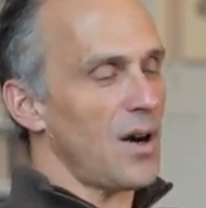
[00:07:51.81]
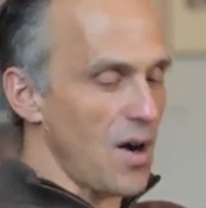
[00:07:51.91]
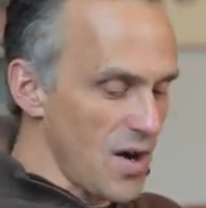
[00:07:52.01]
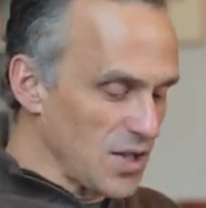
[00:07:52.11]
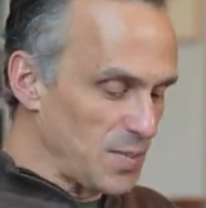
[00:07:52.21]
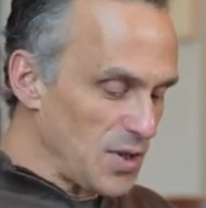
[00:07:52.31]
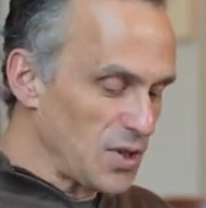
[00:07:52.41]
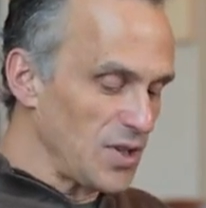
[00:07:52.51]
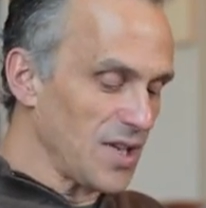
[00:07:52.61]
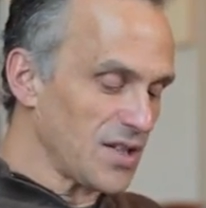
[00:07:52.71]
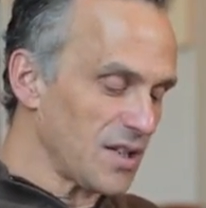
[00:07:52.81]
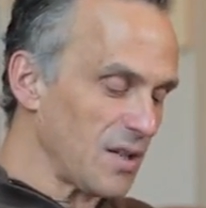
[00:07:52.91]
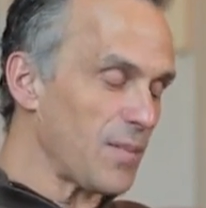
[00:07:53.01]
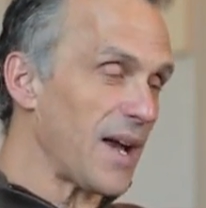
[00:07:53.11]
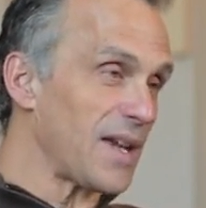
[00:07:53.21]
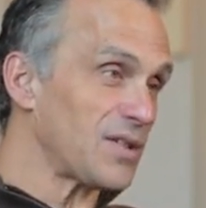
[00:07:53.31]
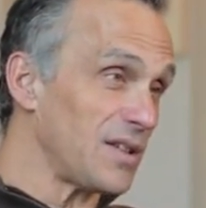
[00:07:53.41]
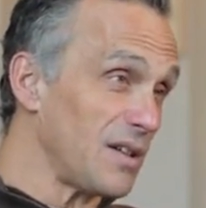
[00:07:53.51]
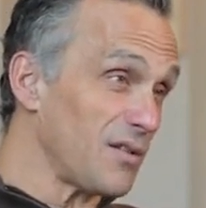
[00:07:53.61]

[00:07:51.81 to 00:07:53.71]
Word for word: Our species has the capacity to